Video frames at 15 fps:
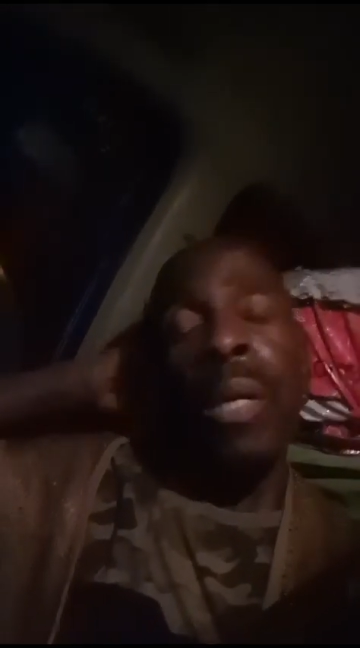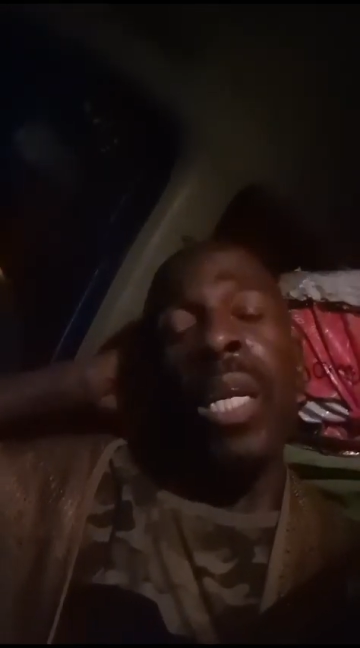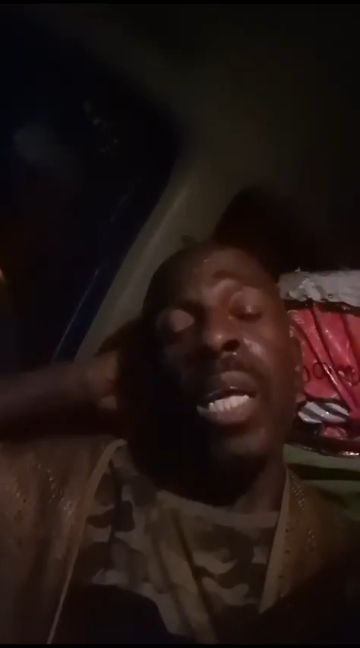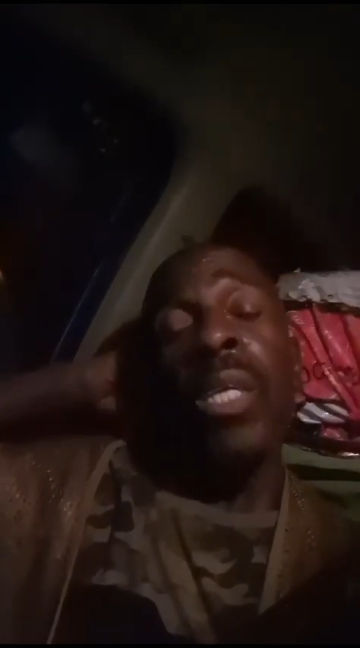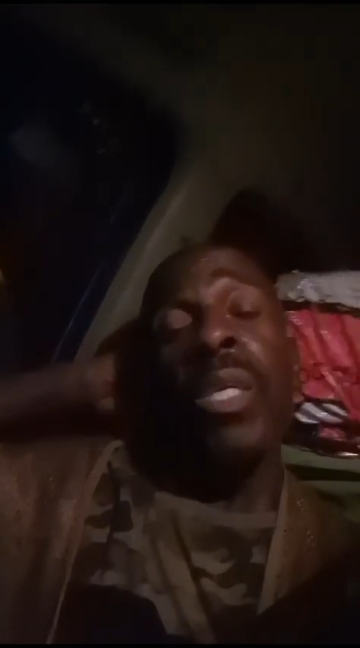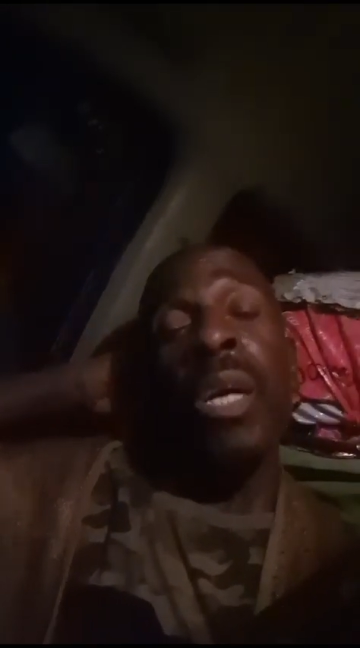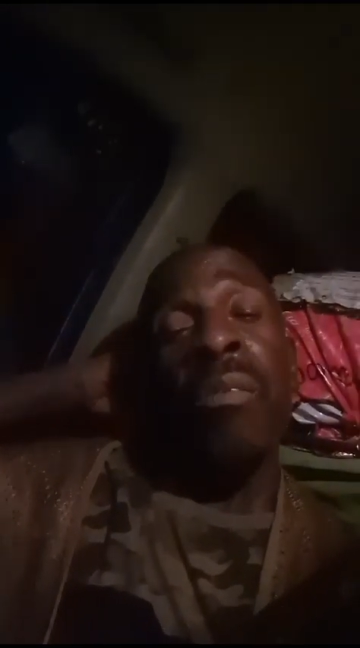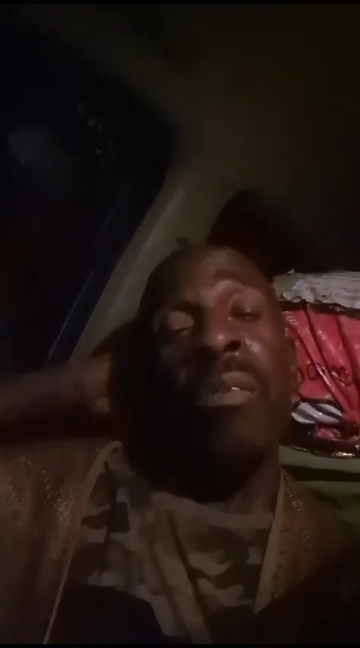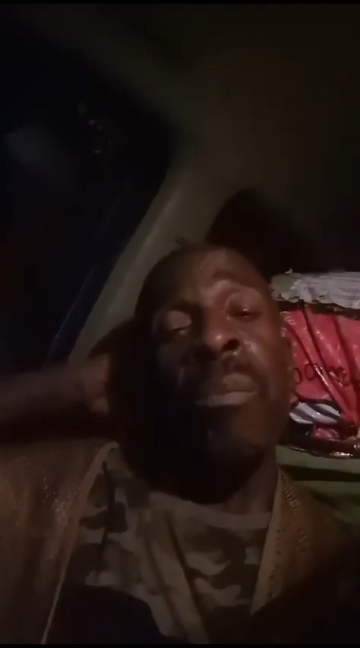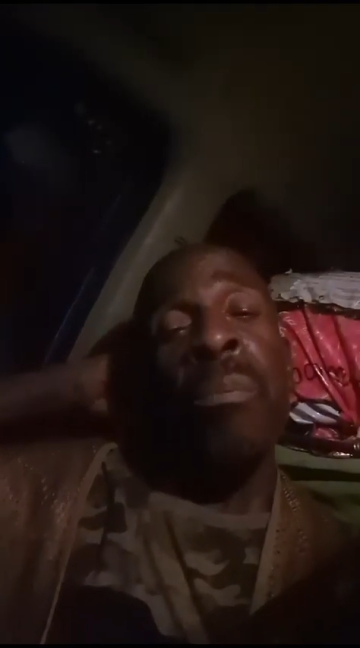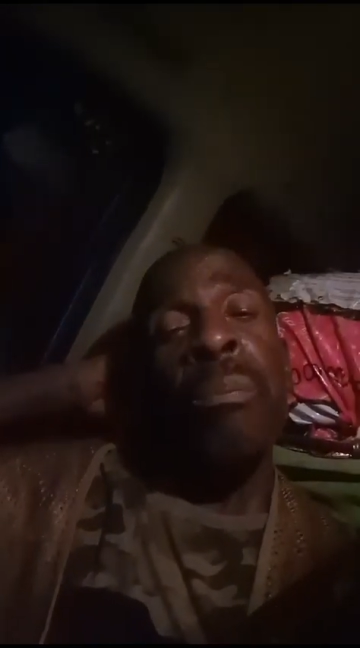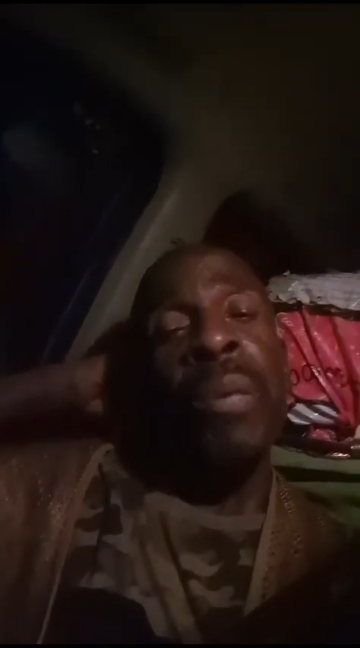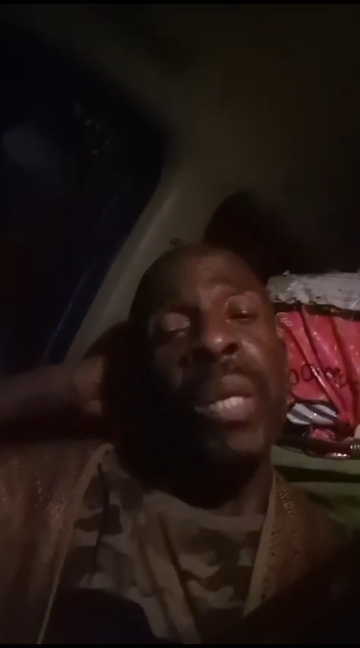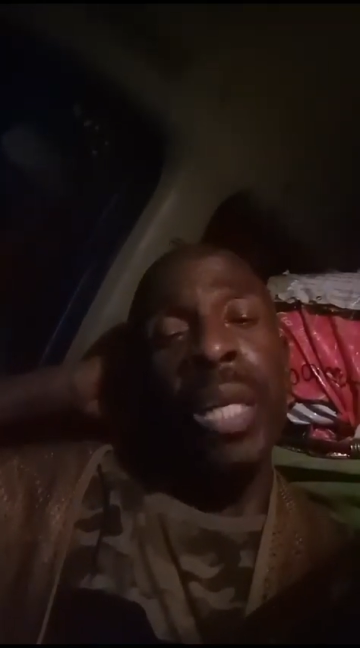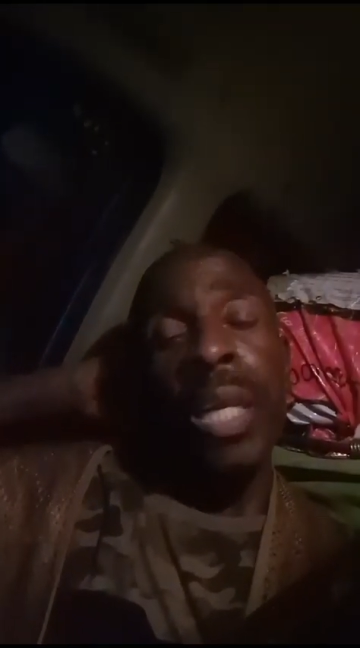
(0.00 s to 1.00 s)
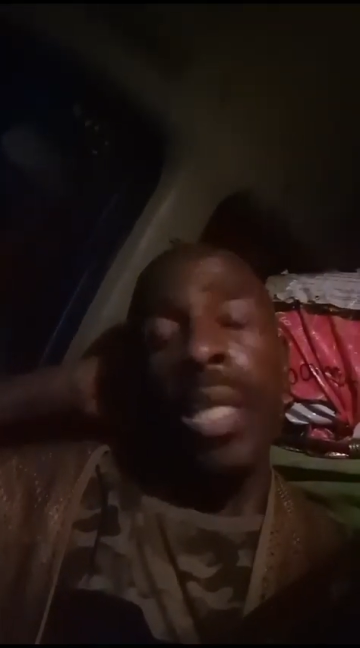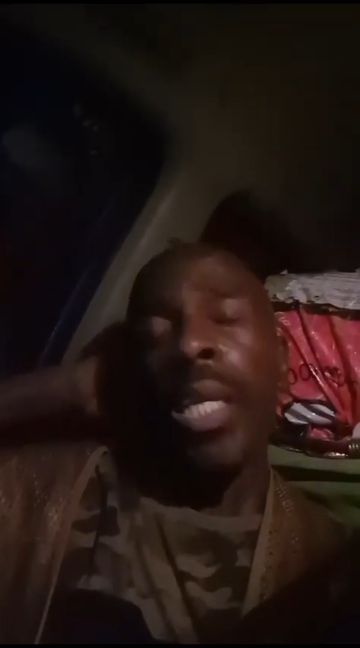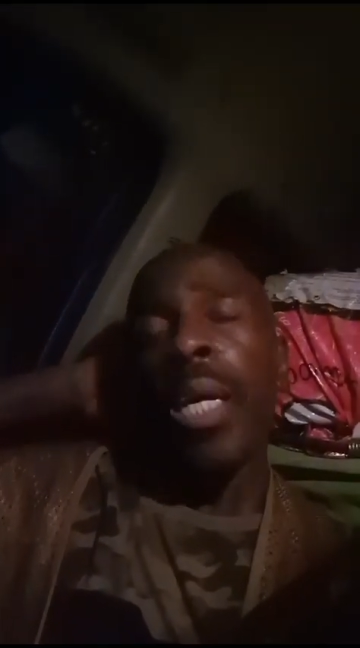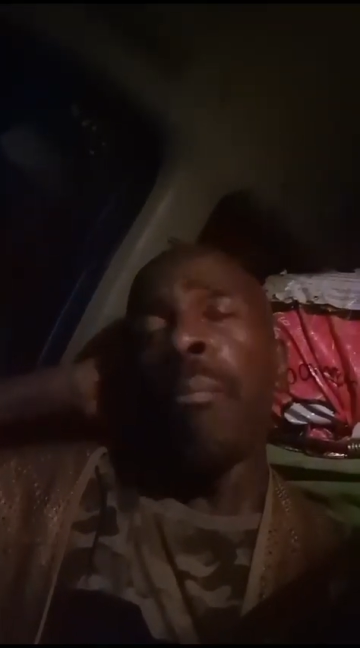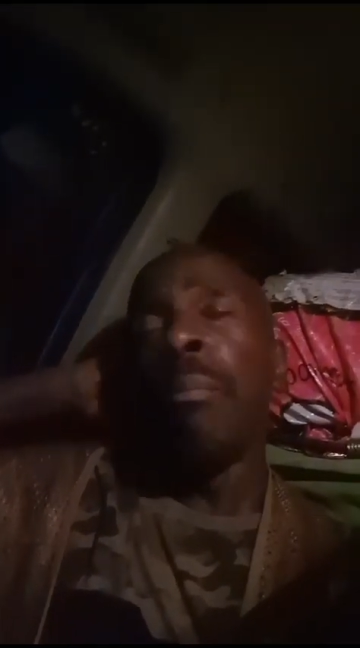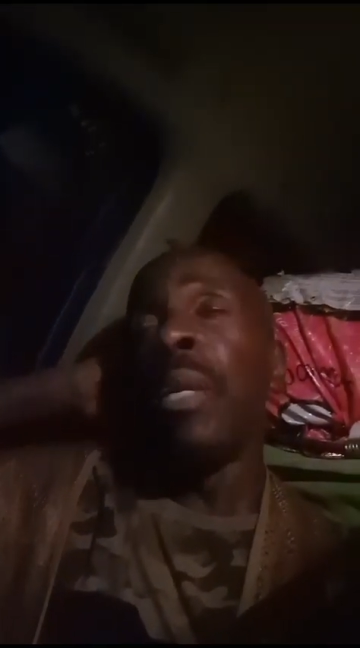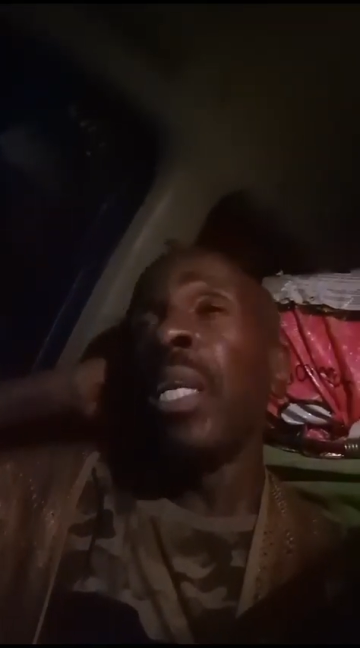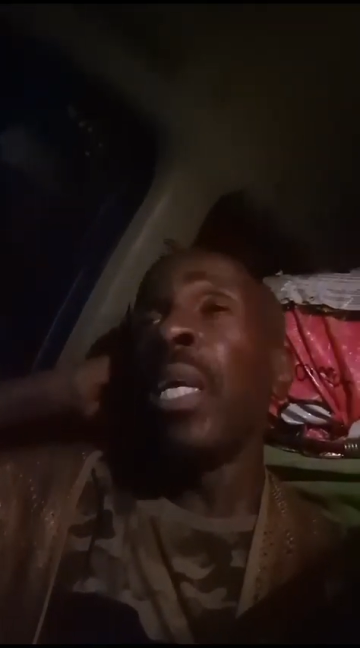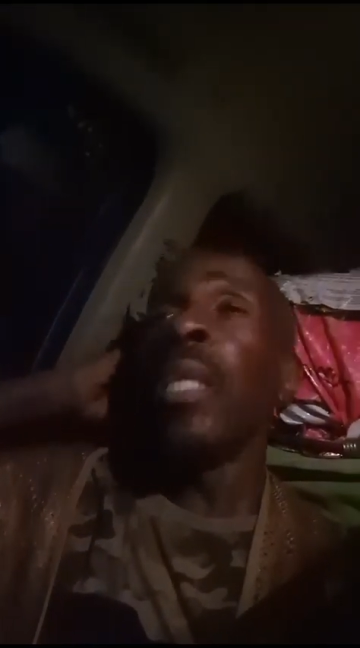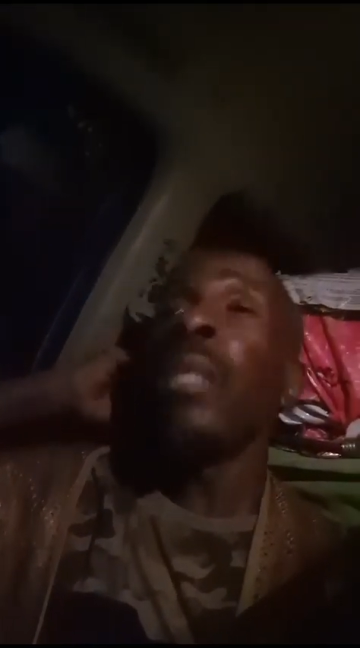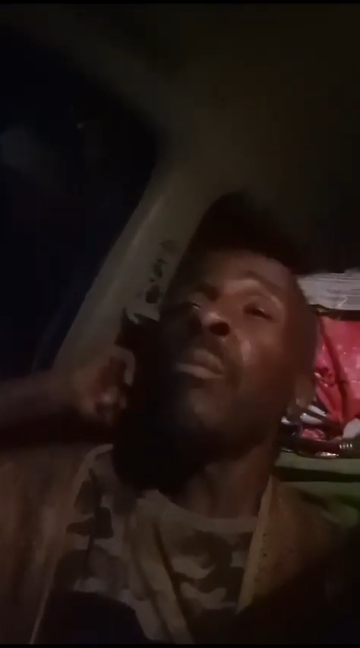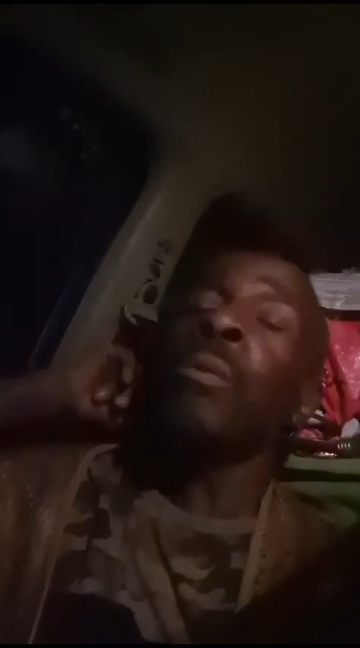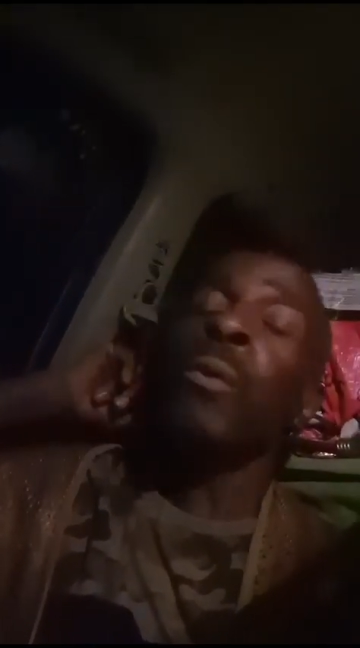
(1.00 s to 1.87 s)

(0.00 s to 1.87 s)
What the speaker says: man, and you have a million and millions